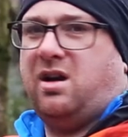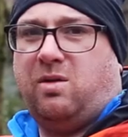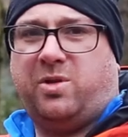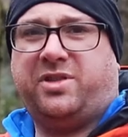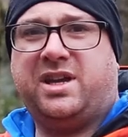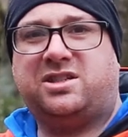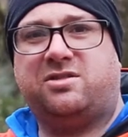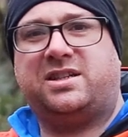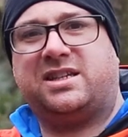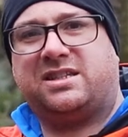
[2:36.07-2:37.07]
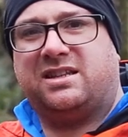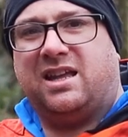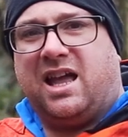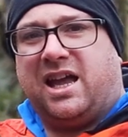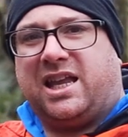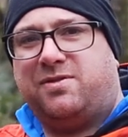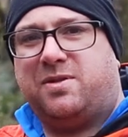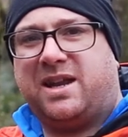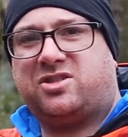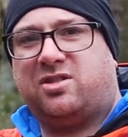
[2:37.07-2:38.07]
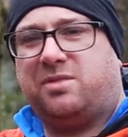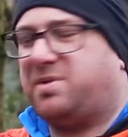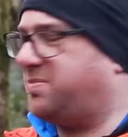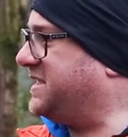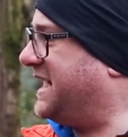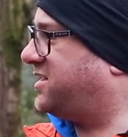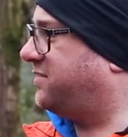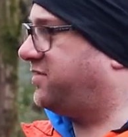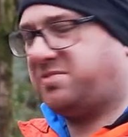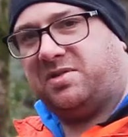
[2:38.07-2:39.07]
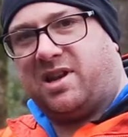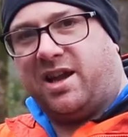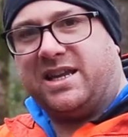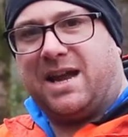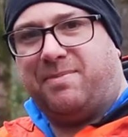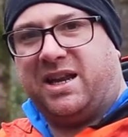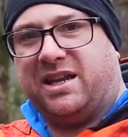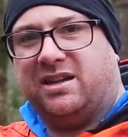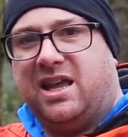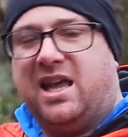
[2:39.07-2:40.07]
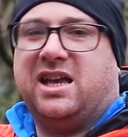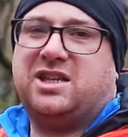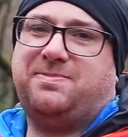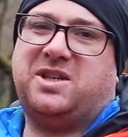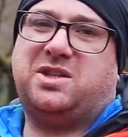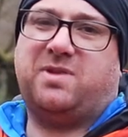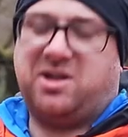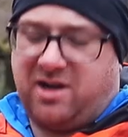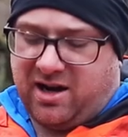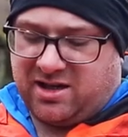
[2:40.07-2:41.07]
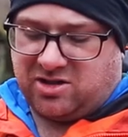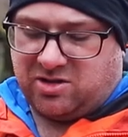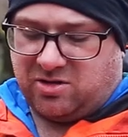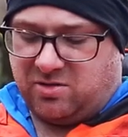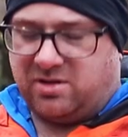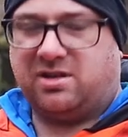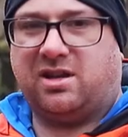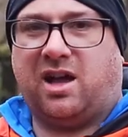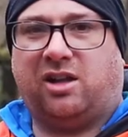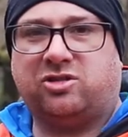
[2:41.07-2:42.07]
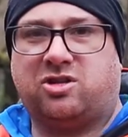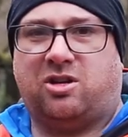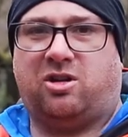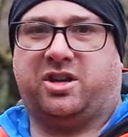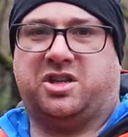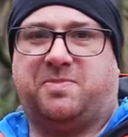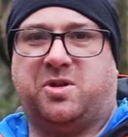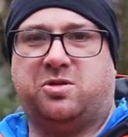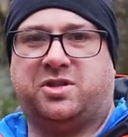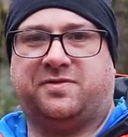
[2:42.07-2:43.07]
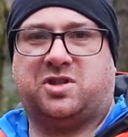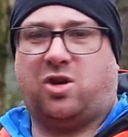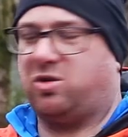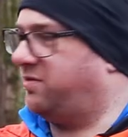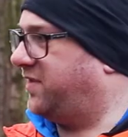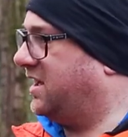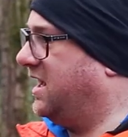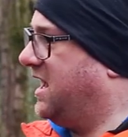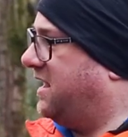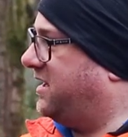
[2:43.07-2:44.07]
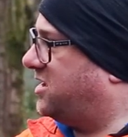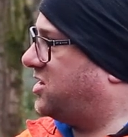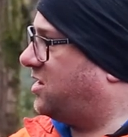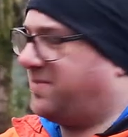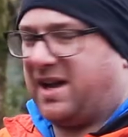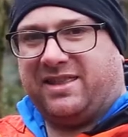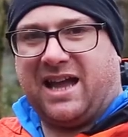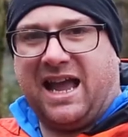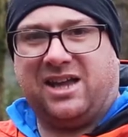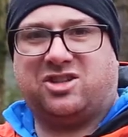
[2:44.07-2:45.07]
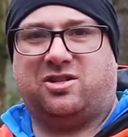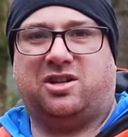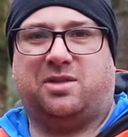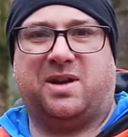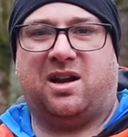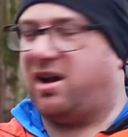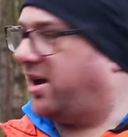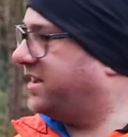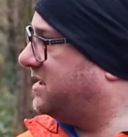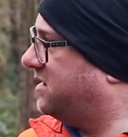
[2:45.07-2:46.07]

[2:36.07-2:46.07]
and what they do they just give you an extra little bit of protection from some light coming in especially when you go into ultra long exposure photography. You just stop that, that extra little bit of light